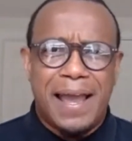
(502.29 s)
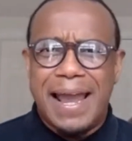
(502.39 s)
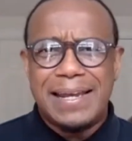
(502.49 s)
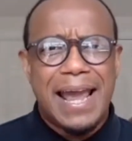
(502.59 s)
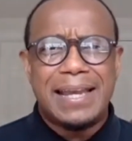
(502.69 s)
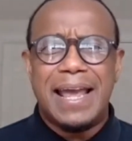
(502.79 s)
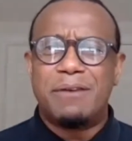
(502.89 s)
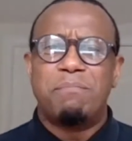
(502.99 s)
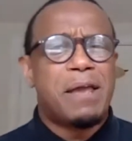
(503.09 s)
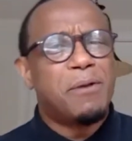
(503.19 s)
And
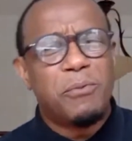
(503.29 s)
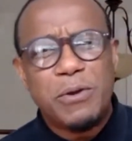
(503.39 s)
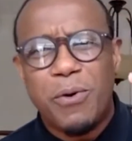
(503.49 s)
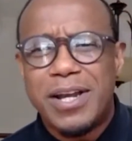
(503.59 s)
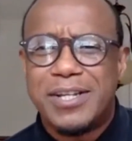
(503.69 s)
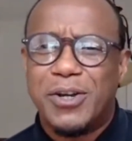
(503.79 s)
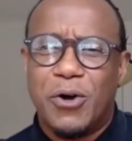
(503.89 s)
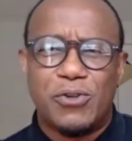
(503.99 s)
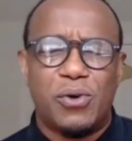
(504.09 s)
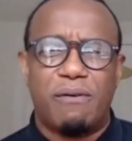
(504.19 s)
maybe we wanted to
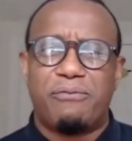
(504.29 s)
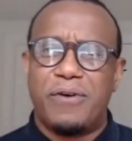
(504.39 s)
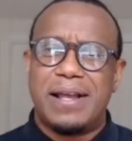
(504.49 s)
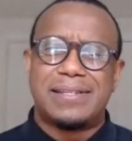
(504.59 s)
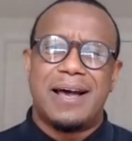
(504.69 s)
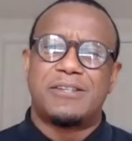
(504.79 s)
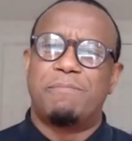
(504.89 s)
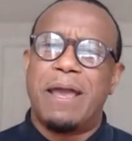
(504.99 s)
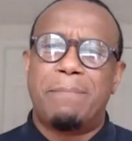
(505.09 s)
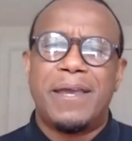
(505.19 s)
go to a friend's house.
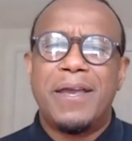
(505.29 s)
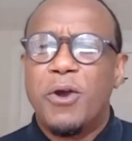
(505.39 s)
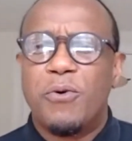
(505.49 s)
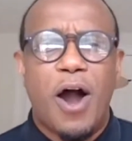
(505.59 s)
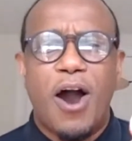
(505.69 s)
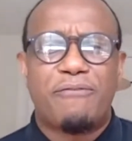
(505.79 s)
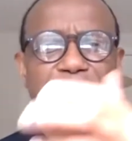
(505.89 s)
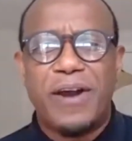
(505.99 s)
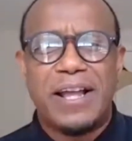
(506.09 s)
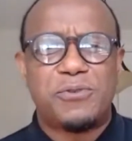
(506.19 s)
Maybe our
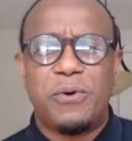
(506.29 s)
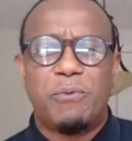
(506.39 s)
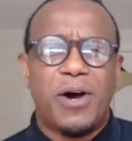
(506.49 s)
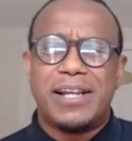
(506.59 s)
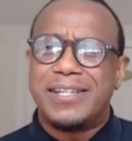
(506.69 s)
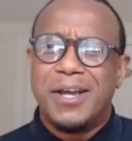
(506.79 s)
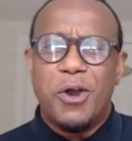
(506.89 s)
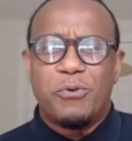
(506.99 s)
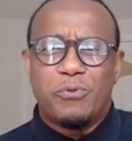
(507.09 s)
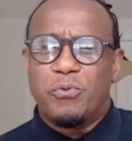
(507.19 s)
friends, we wanted to
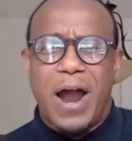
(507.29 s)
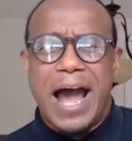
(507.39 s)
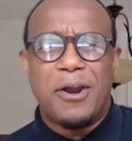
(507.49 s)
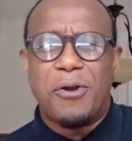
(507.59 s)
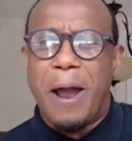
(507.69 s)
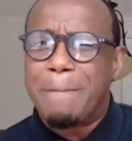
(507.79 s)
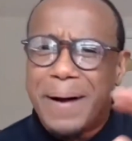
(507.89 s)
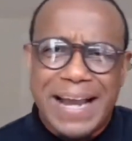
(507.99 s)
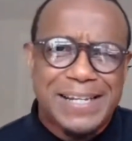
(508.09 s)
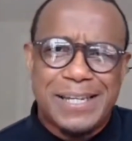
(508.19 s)
ride on our
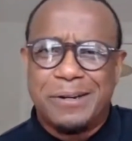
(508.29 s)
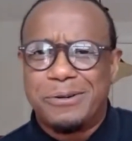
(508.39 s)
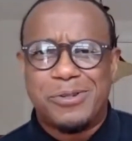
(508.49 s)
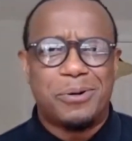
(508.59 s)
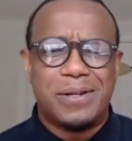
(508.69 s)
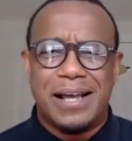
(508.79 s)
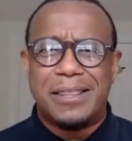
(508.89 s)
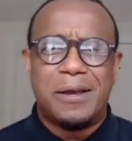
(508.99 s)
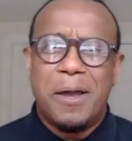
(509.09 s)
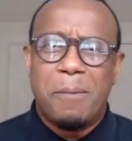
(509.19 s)
bicycles to
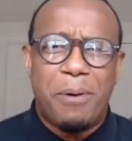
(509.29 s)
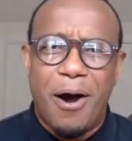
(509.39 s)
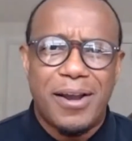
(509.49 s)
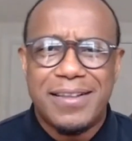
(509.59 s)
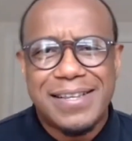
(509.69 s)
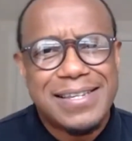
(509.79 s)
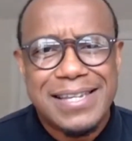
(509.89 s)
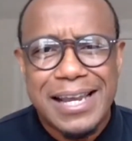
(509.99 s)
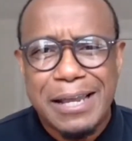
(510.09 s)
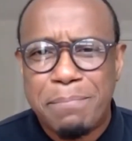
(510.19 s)
another part of the
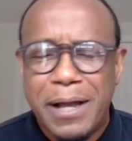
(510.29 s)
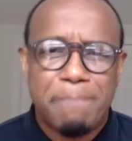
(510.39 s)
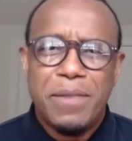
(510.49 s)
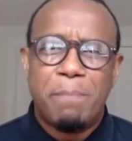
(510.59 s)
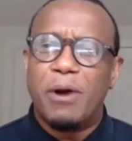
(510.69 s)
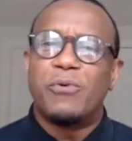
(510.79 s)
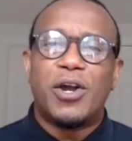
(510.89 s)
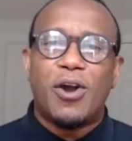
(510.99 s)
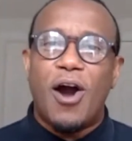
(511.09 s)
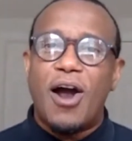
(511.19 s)
city. But
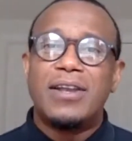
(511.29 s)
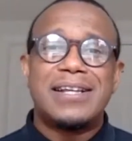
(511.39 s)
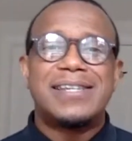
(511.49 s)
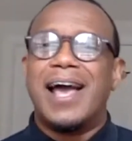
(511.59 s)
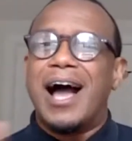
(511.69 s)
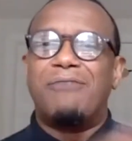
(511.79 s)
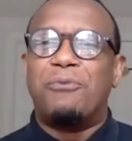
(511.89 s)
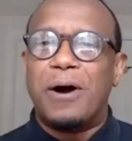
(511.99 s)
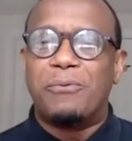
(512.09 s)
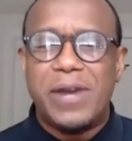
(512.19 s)
regardless of
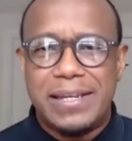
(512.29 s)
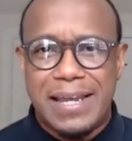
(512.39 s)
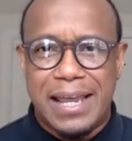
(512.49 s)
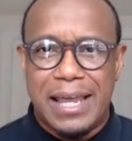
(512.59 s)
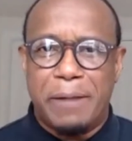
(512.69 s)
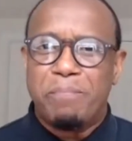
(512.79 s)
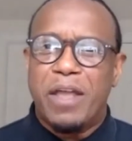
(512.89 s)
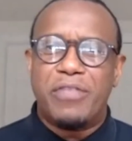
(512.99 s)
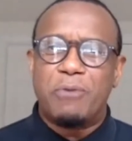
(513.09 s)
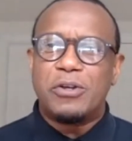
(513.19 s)
what we did,
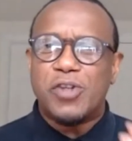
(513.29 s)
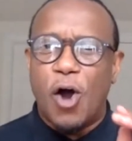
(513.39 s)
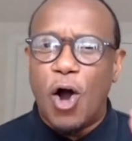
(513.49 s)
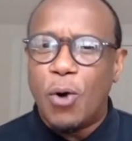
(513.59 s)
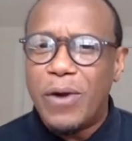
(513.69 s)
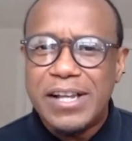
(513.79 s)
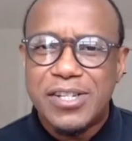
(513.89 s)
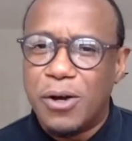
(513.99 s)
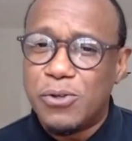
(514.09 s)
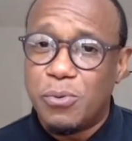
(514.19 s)
there was always
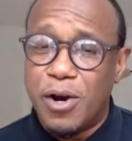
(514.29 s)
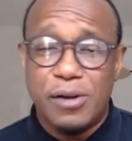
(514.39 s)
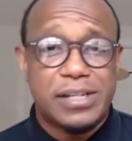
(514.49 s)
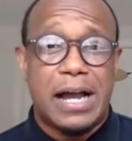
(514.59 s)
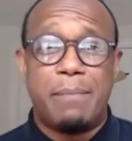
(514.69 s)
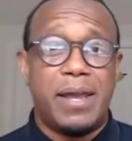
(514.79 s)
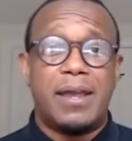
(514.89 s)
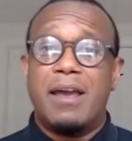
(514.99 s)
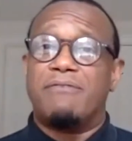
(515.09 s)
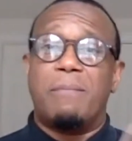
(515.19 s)
those words coming
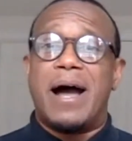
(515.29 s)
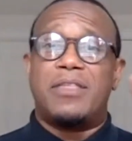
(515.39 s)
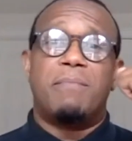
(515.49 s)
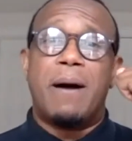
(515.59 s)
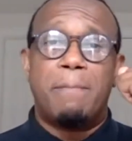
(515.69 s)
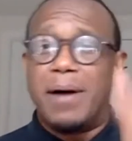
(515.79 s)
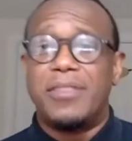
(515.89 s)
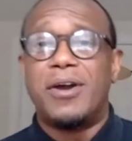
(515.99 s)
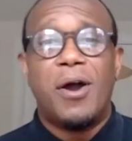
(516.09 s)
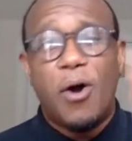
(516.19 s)
from either my
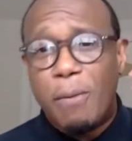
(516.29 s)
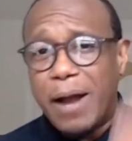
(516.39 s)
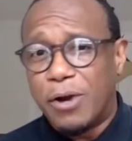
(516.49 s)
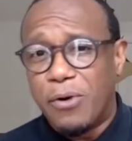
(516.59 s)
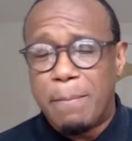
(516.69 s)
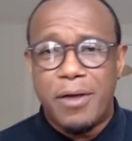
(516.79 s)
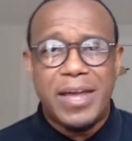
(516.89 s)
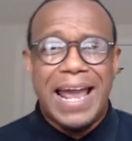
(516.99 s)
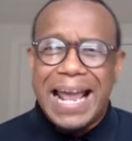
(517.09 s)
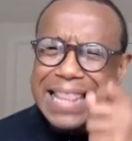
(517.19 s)
mother or my grandmother.
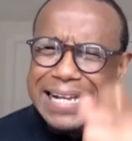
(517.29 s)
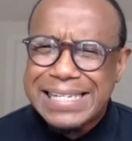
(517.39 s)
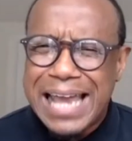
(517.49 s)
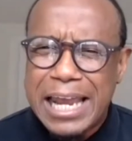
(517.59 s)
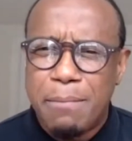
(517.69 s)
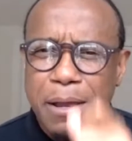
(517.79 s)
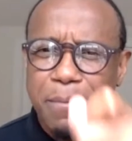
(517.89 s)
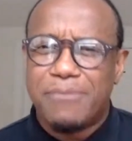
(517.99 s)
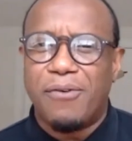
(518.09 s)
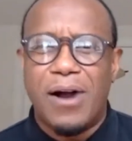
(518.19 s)
And they say to me
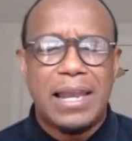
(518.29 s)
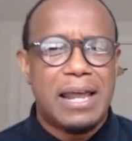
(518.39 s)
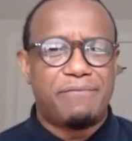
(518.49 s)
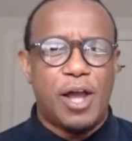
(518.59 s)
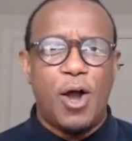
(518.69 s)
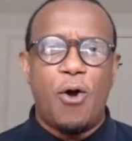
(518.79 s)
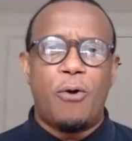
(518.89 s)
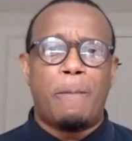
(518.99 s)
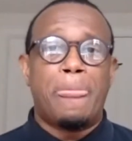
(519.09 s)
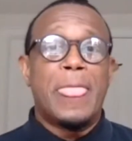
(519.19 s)
before I left the
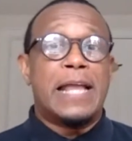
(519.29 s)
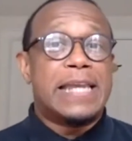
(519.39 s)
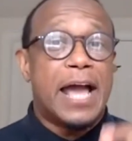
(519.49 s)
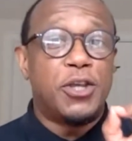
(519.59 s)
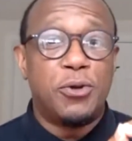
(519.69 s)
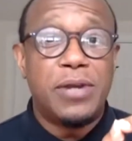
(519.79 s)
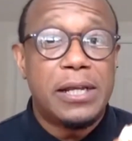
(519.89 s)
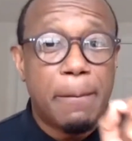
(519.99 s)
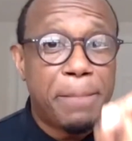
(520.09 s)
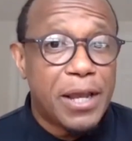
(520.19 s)
home, now you need
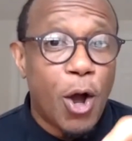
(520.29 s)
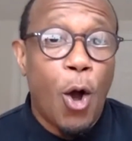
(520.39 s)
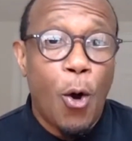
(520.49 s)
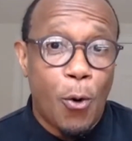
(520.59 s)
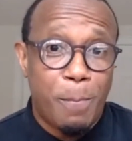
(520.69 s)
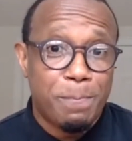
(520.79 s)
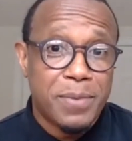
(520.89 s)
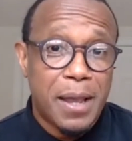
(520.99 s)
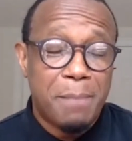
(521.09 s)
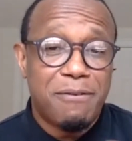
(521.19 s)
to be home
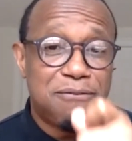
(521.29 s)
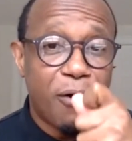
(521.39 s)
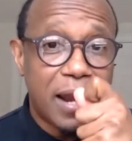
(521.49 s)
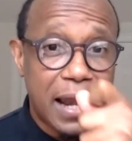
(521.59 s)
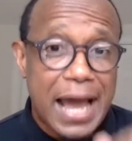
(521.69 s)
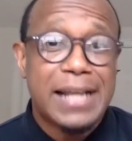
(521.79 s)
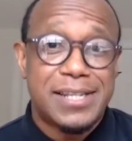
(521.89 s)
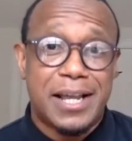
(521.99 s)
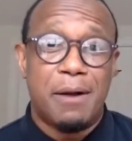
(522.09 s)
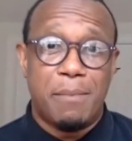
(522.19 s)
before the lights
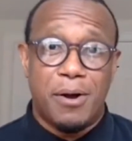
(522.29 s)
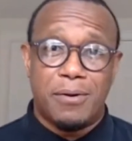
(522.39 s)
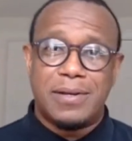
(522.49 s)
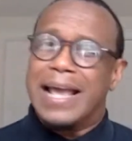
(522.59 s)
come on.